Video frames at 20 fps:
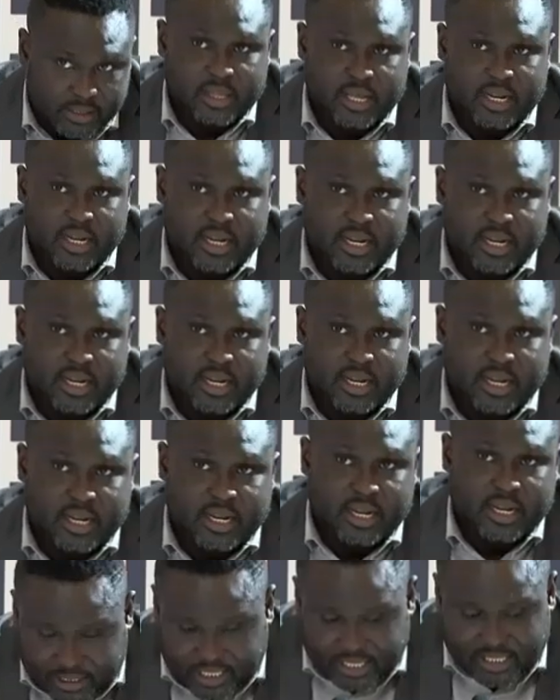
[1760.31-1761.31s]
that he
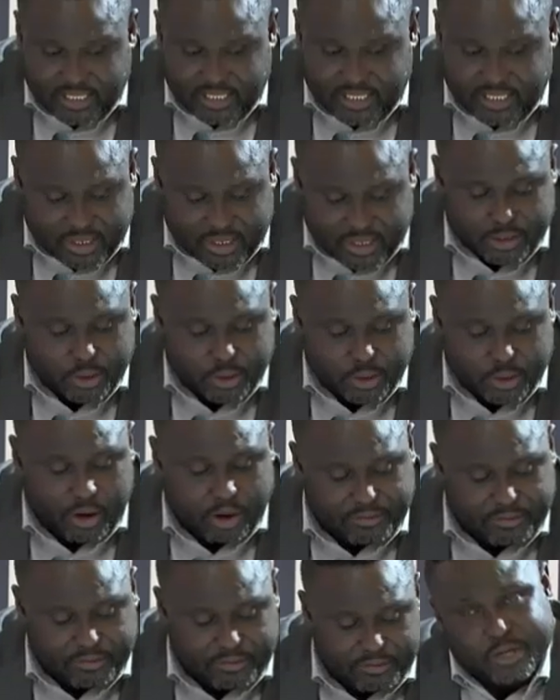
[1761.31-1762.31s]
left $30,000 in your
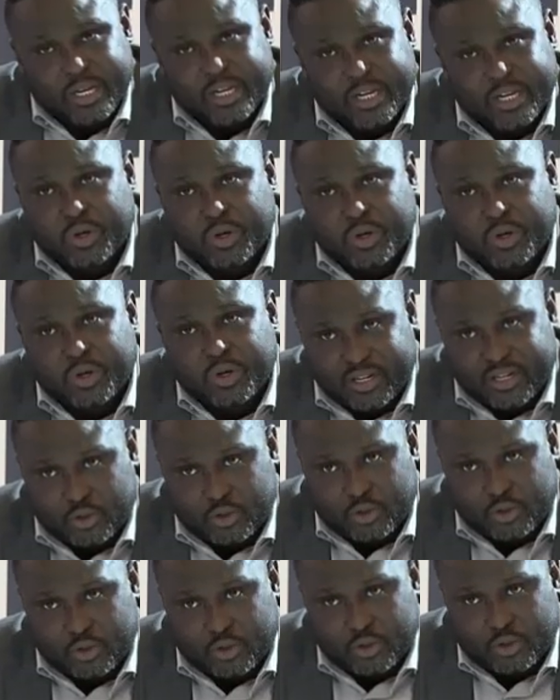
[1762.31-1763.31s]
office and it was never
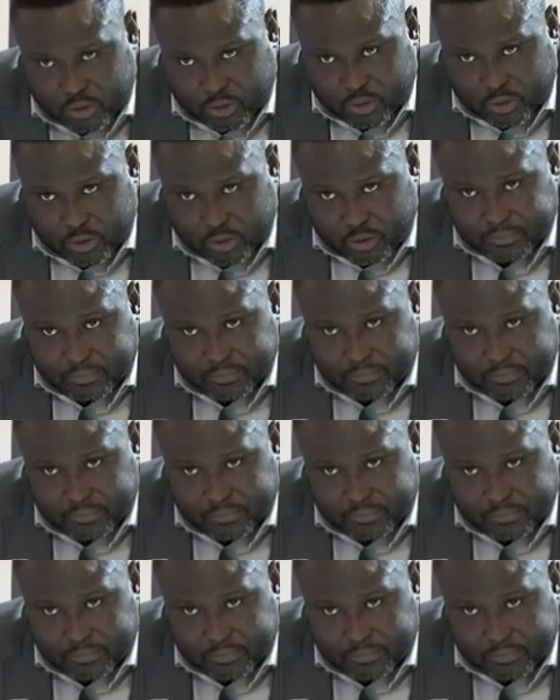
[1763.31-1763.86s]
returned back to him.